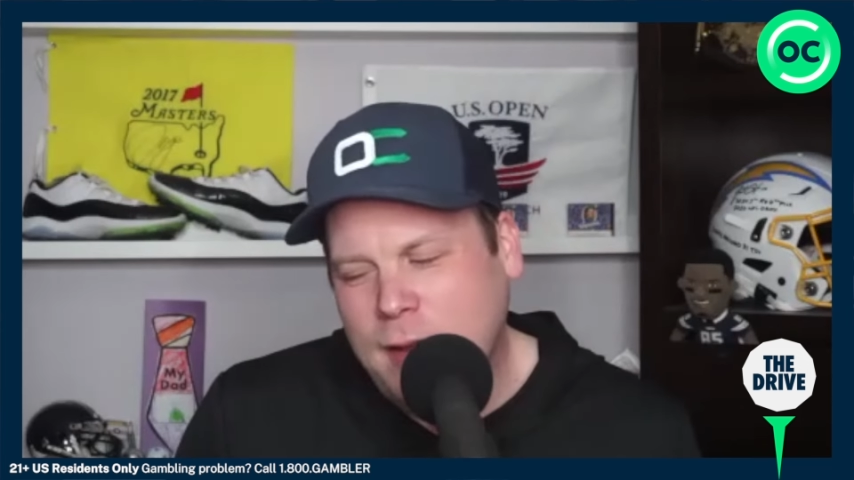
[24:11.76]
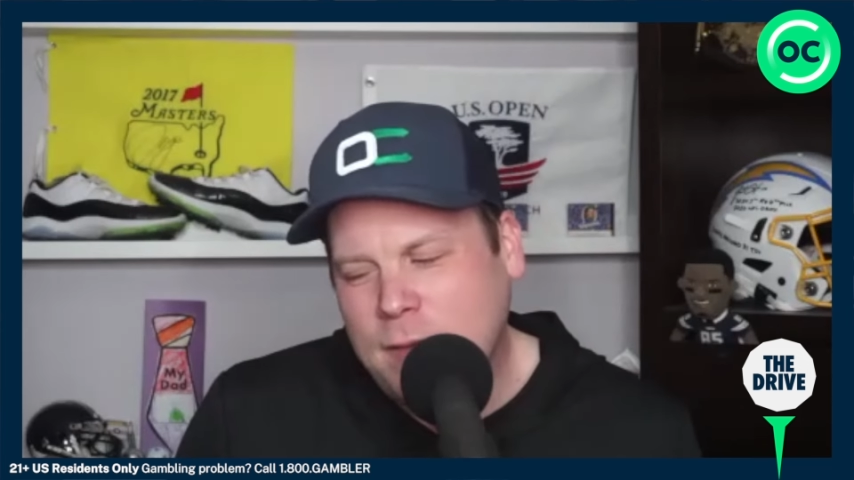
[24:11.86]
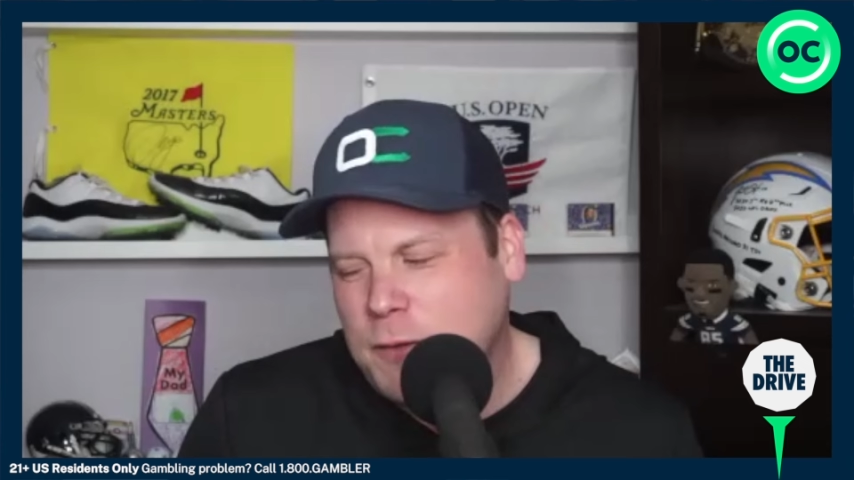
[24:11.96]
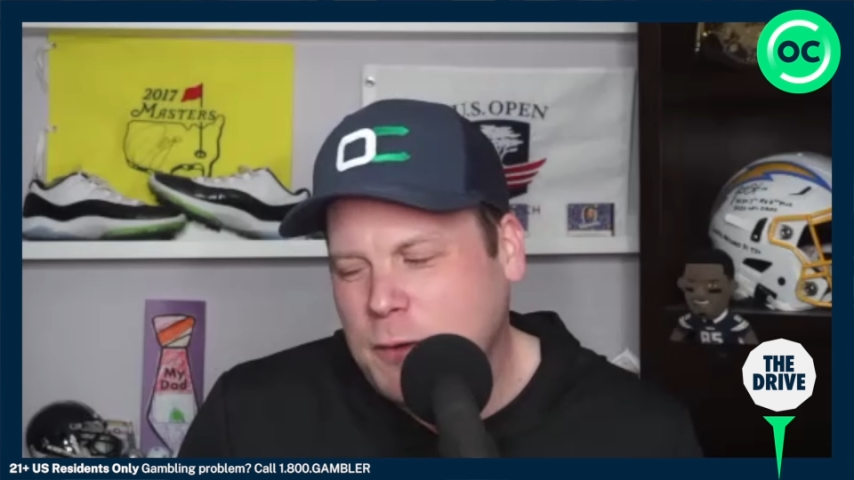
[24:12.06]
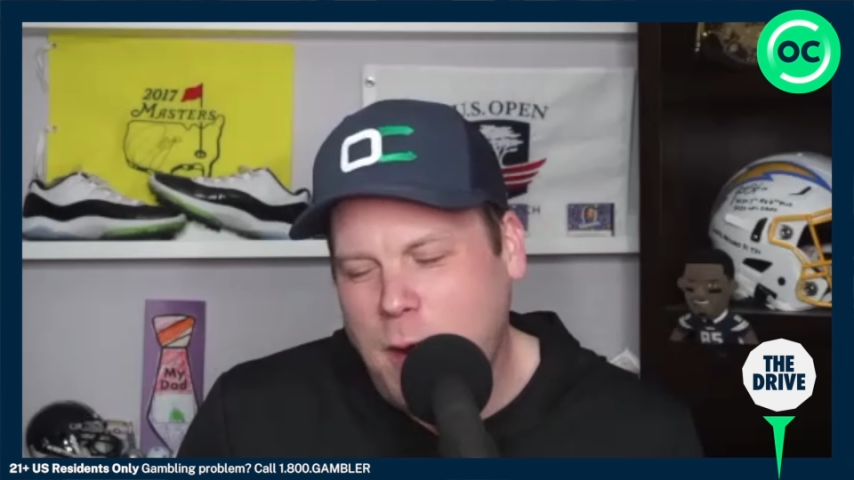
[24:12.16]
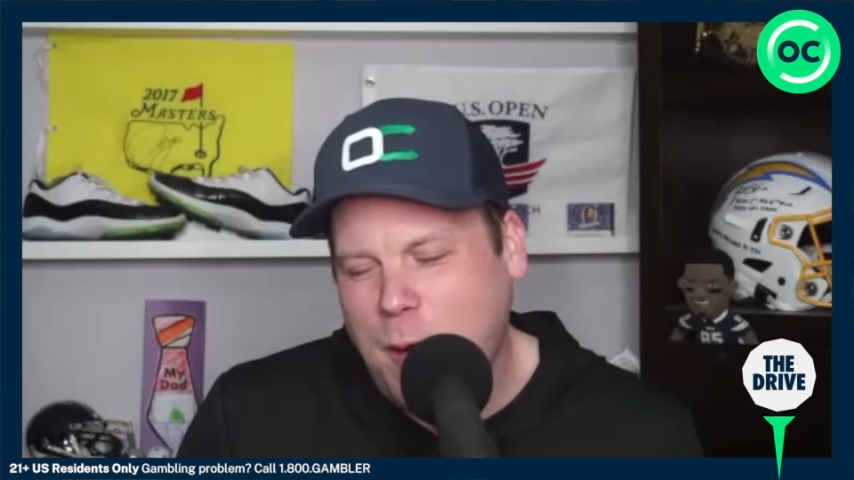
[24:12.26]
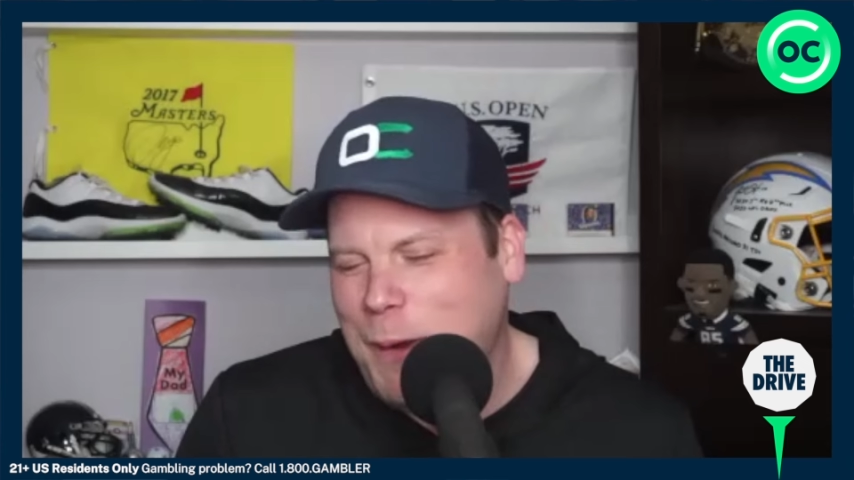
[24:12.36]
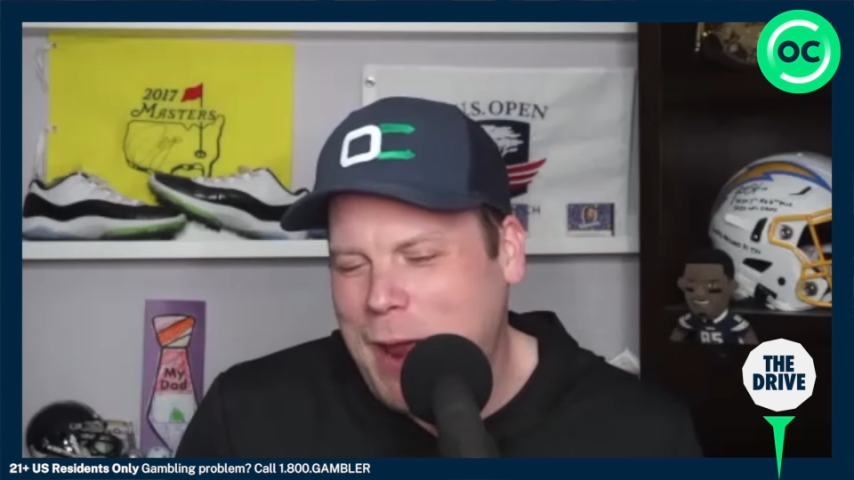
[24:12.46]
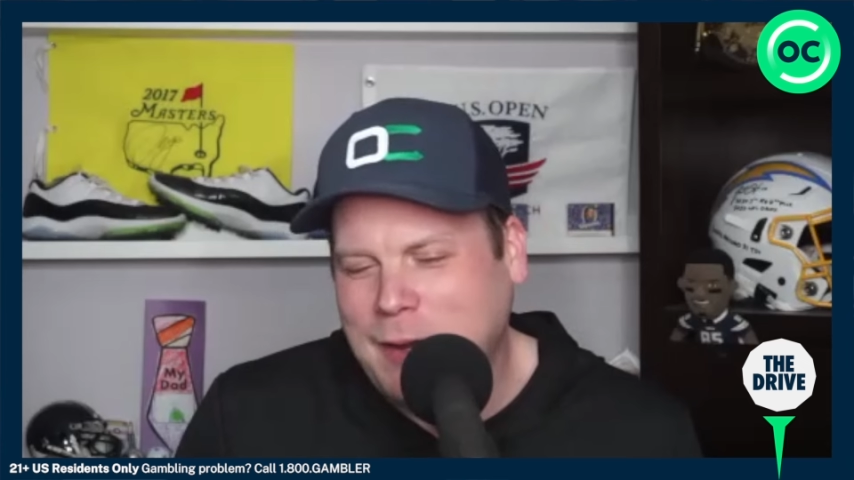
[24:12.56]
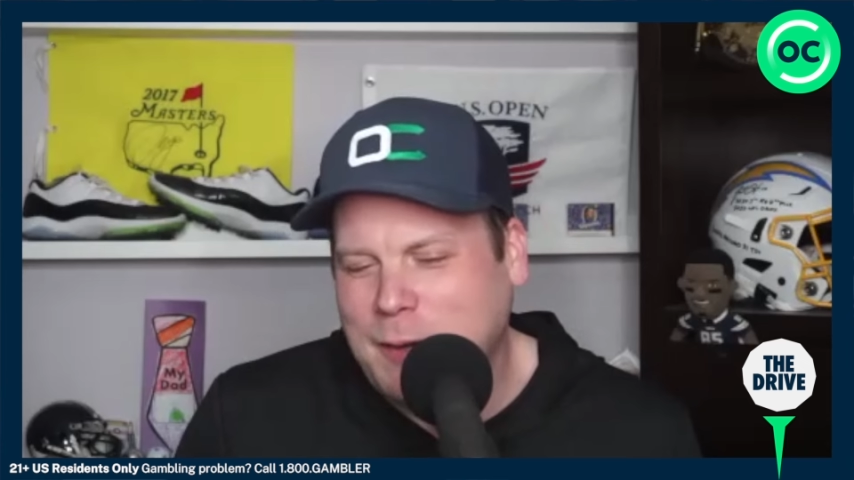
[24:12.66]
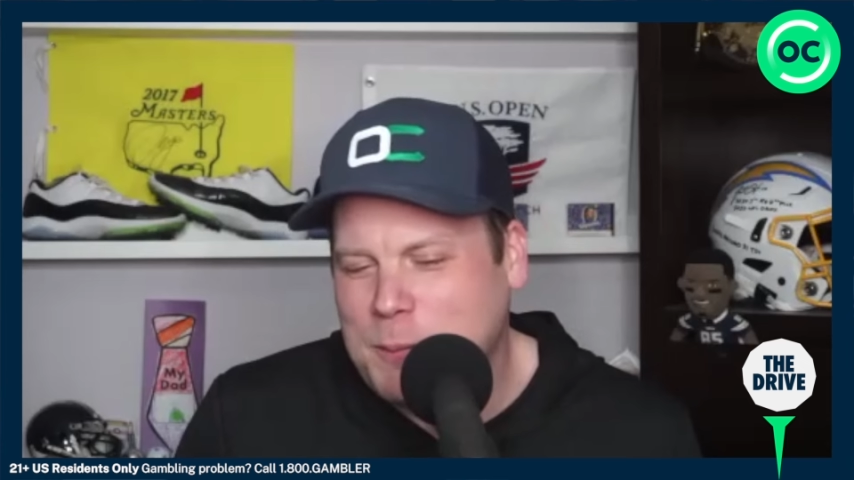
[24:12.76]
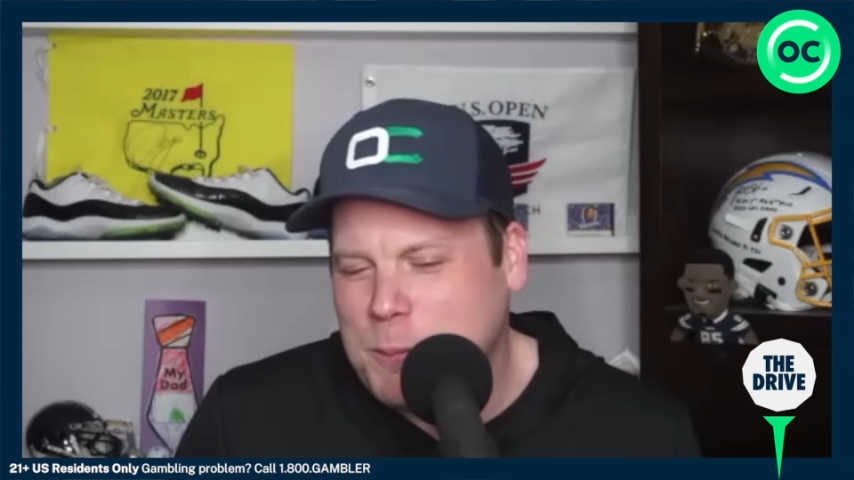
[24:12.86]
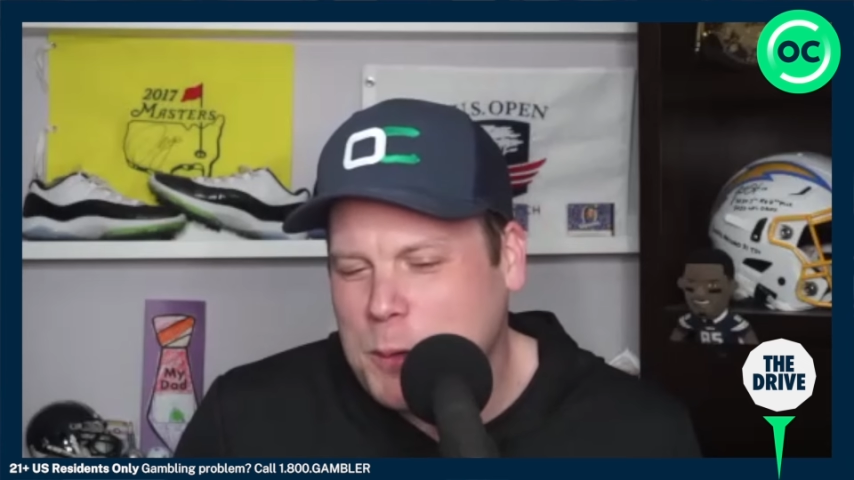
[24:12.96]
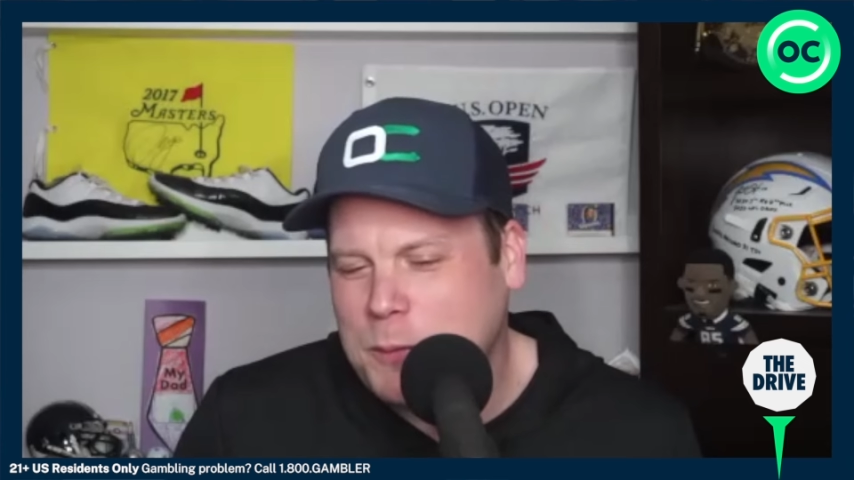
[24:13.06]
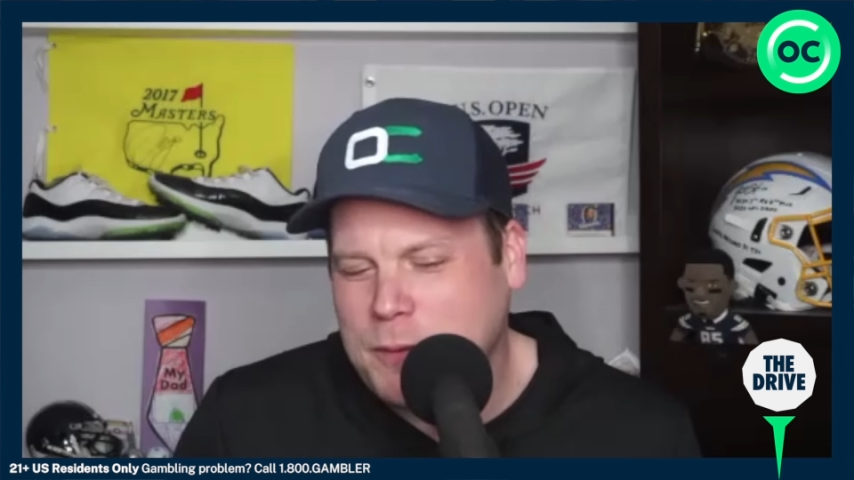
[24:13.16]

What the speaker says: if you're not ready to move,